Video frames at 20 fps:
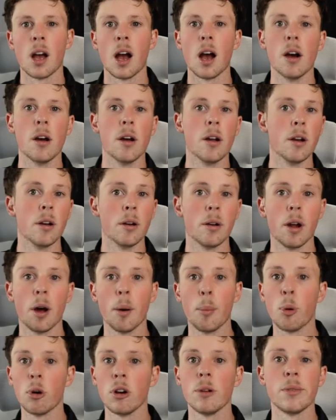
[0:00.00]
an
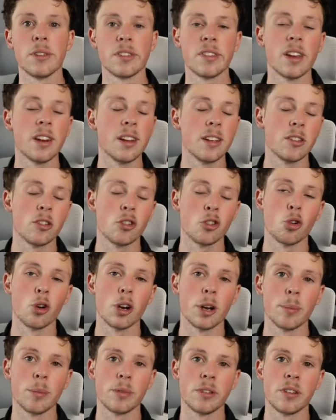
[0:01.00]
appointment setting
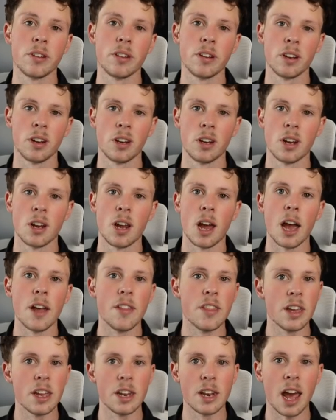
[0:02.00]
script, and
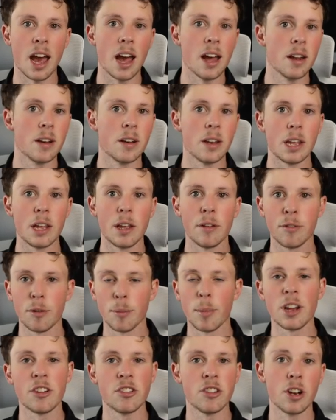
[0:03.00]
then add
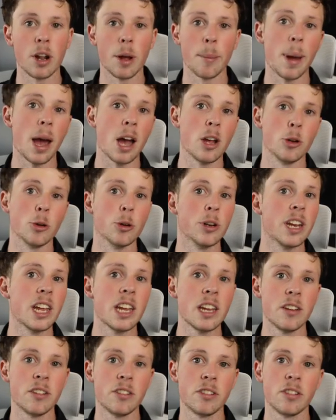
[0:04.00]
information about your
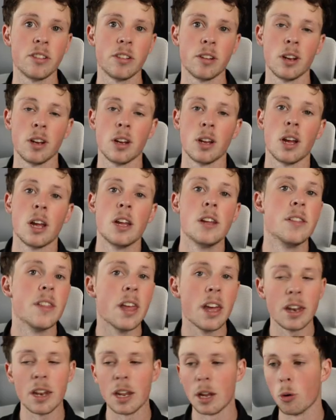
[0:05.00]
niche,
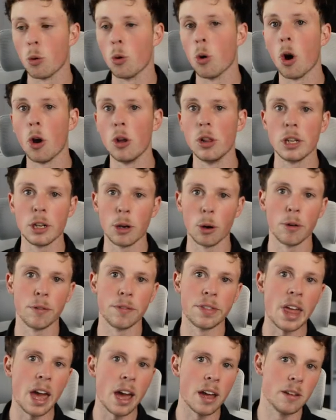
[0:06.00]
then it will only go off
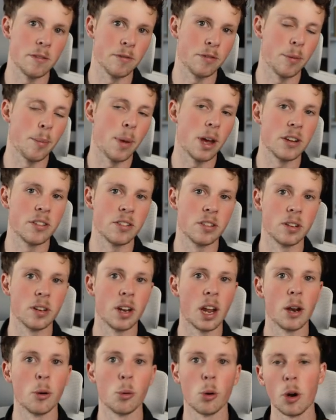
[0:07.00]
that information
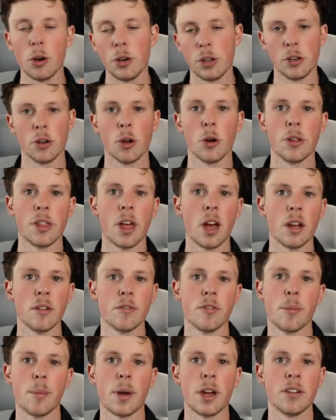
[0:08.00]
and it will only know that
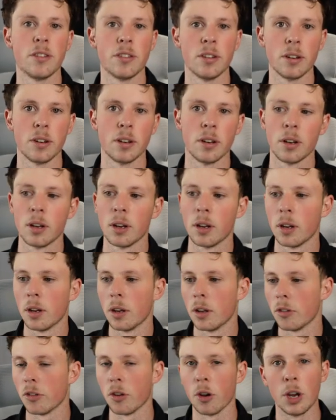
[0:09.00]
information.
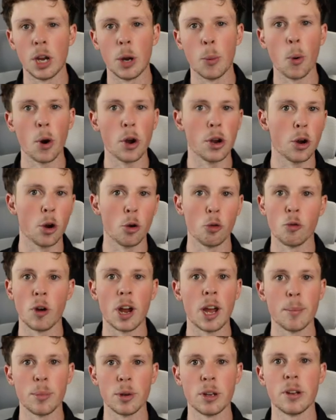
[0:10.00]
So it won't go
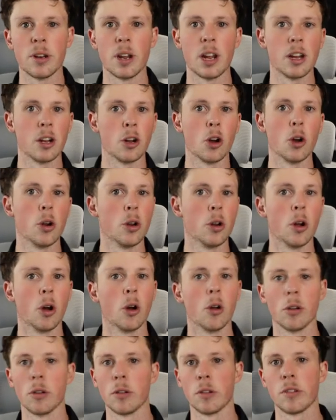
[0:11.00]
rampant and go
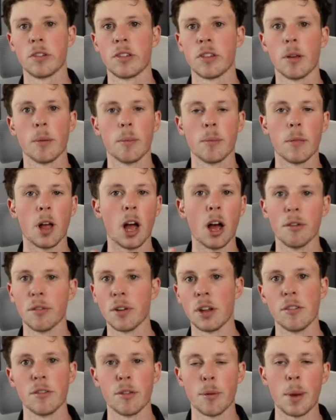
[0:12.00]
on some other
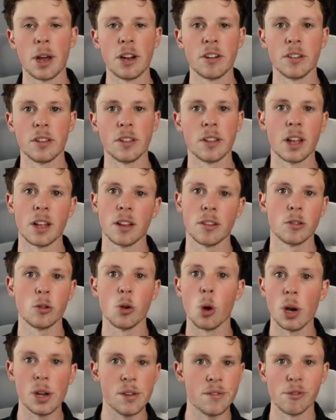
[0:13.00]
information that's
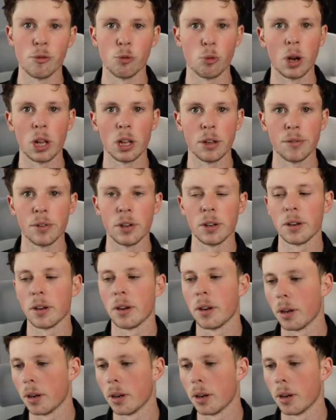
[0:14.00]
not even relevant.